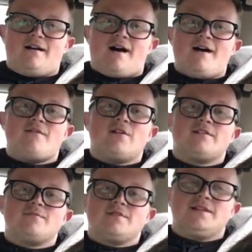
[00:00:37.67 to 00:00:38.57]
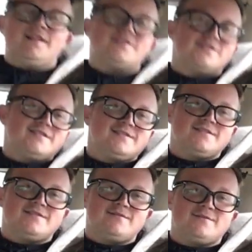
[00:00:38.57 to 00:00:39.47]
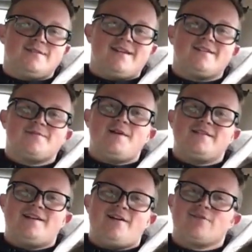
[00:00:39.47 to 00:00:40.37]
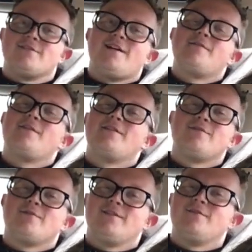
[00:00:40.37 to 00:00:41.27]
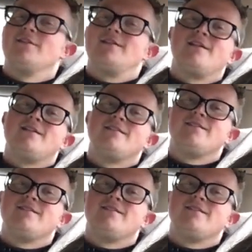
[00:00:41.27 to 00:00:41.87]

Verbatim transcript: I've heard some delicious things about Taco Time. I heard it's really, really good.